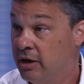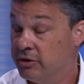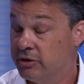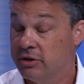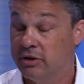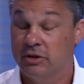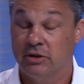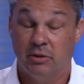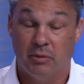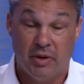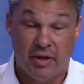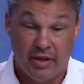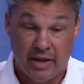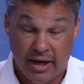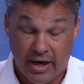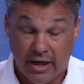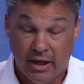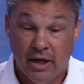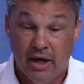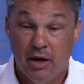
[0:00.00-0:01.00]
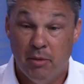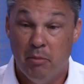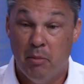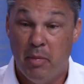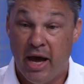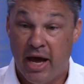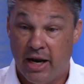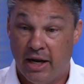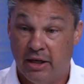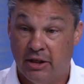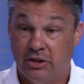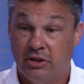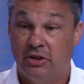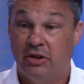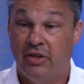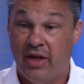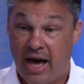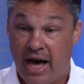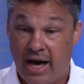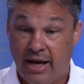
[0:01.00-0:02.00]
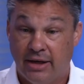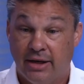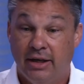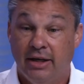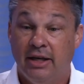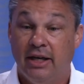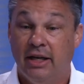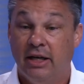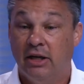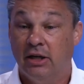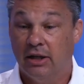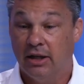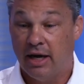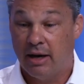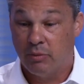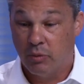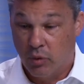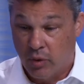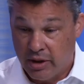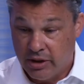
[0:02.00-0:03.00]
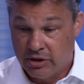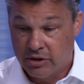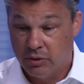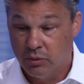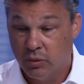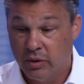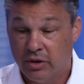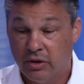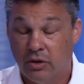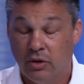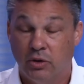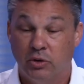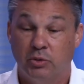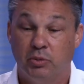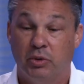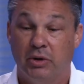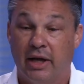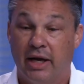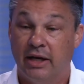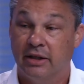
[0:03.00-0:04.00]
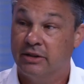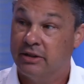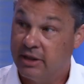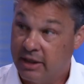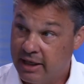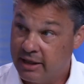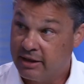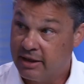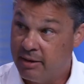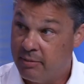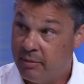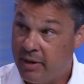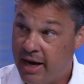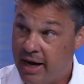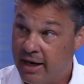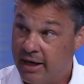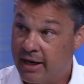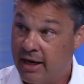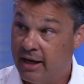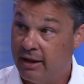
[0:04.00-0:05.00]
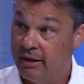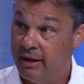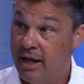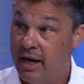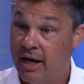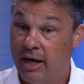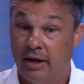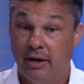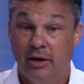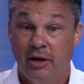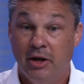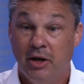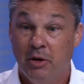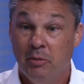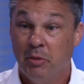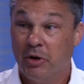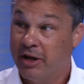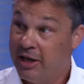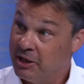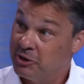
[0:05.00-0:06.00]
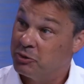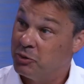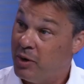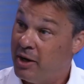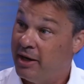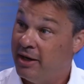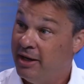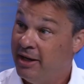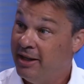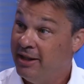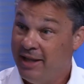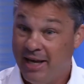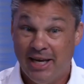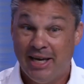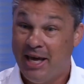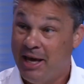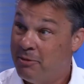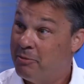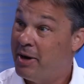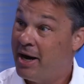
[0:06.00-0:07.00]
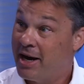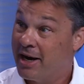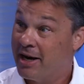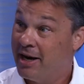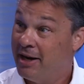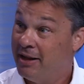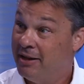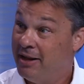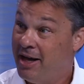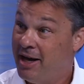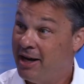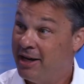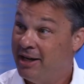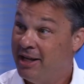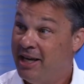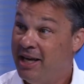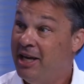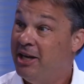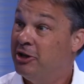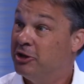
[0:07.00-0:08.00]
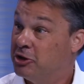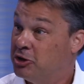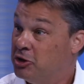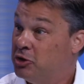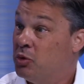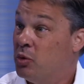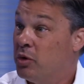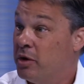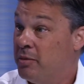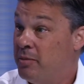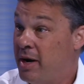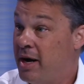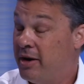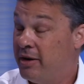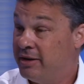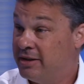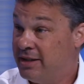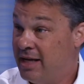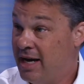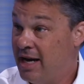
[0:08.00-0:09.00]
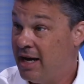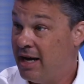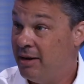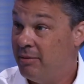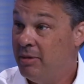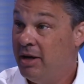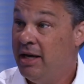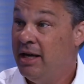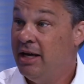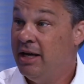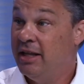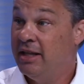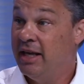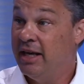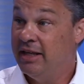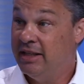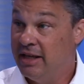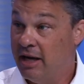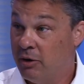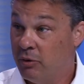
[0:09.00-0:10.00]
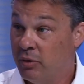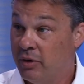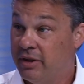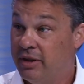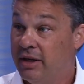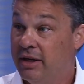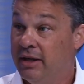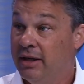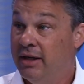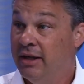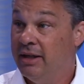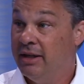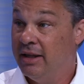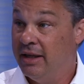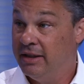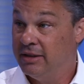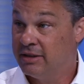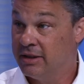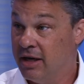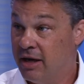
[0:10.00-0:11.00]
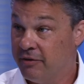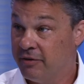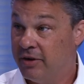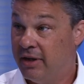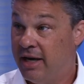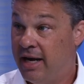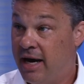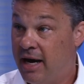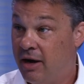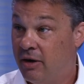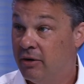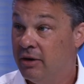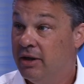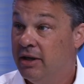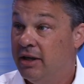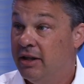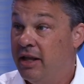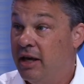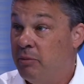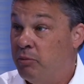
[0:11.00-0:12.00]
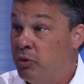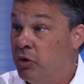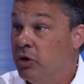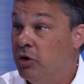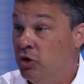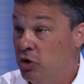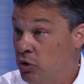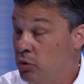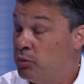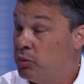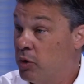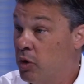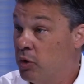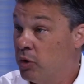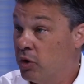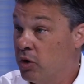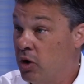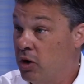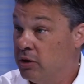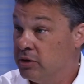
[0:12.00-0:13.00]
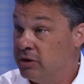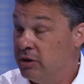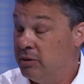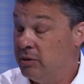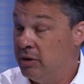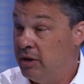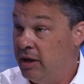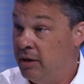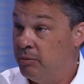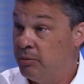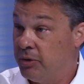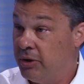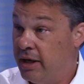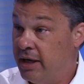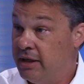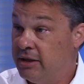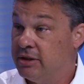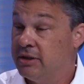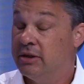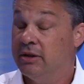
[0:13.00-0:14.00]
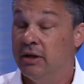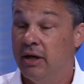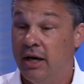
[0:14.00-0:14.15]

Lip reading: System, and they managed that in collaboration with those plants to get them back online. But guess what? They came back online in a short amount of time. They dealt with it, they snuffed it out, they put new protocols in place